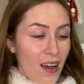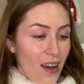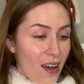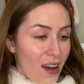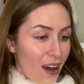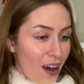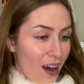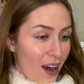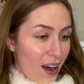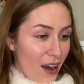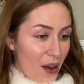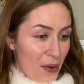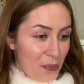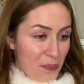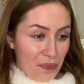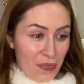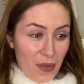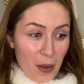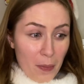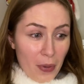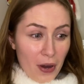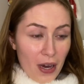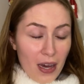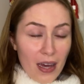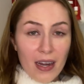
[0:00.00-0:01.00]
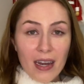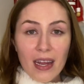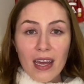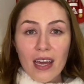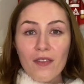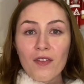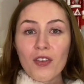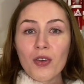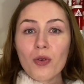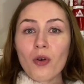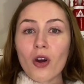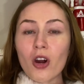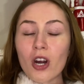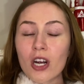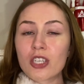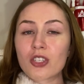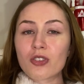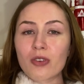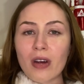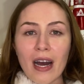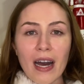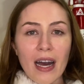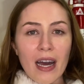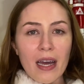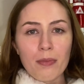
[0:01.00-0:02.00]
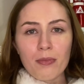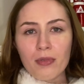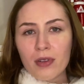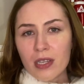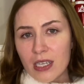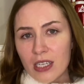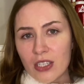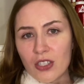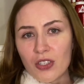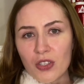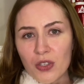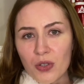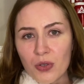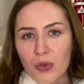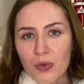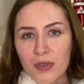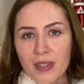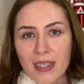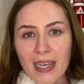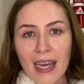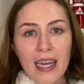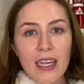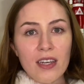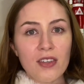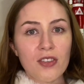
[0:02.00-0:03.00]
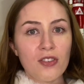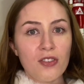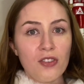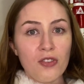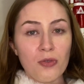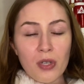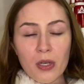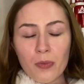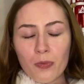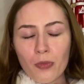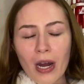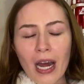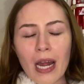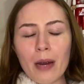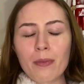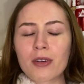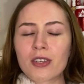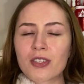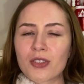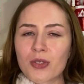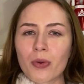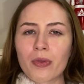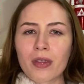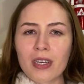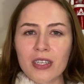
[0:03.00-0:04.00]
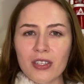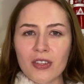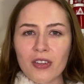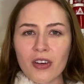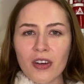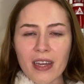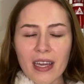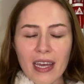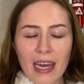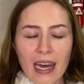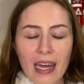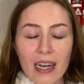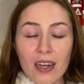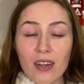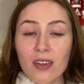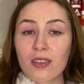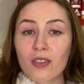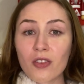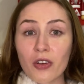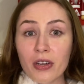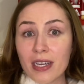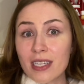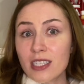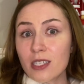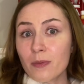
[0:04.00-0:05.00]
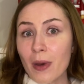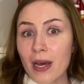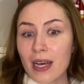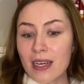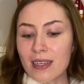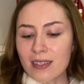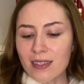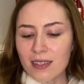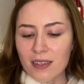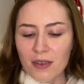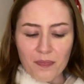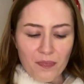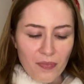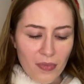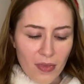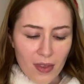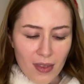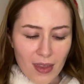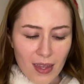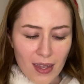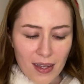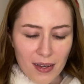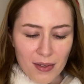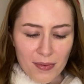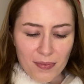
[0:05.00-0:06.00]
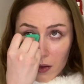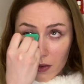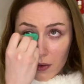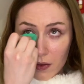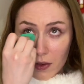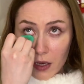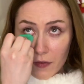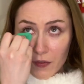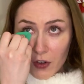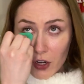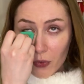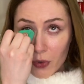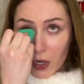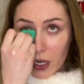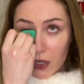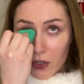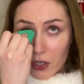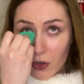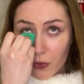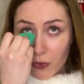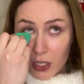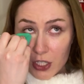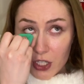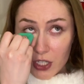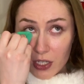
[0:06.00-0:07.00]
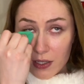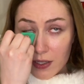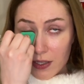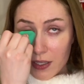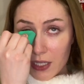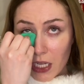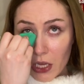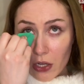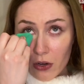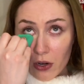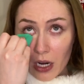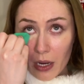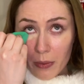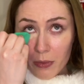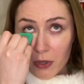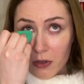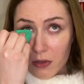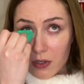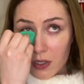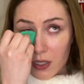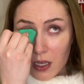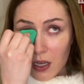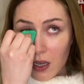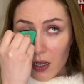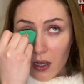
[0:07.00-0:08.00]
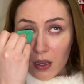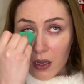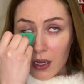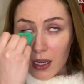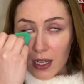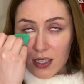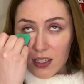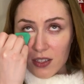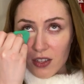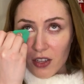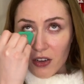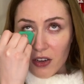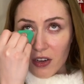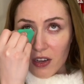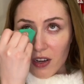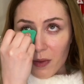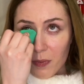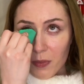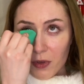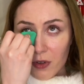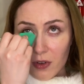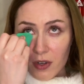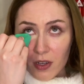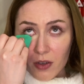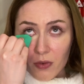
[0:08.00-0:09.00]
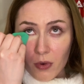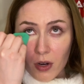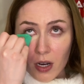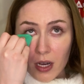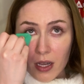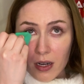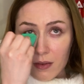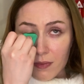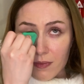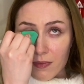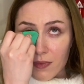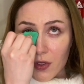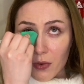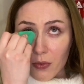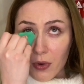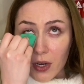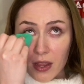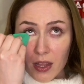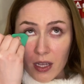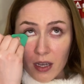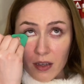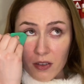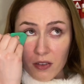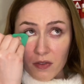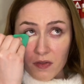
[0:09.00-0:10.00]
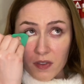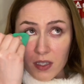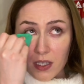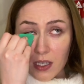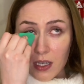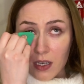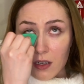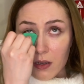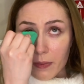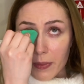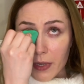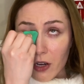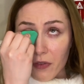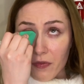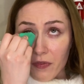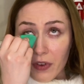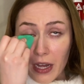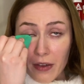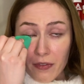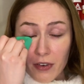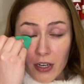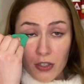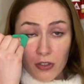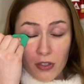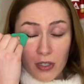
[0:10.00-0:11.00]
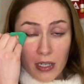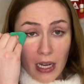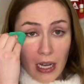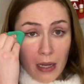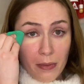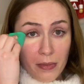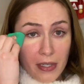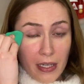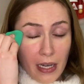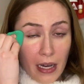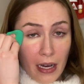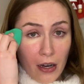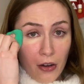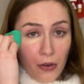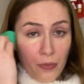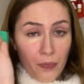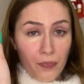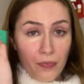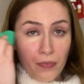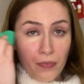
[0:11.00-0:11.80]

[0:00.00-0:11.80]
But if you are dry, please use a dewy primer so this look can look its best. If you're wondering which concealer I'm using, it's the Huda Beauty one, the one that you've seen about 500 times now.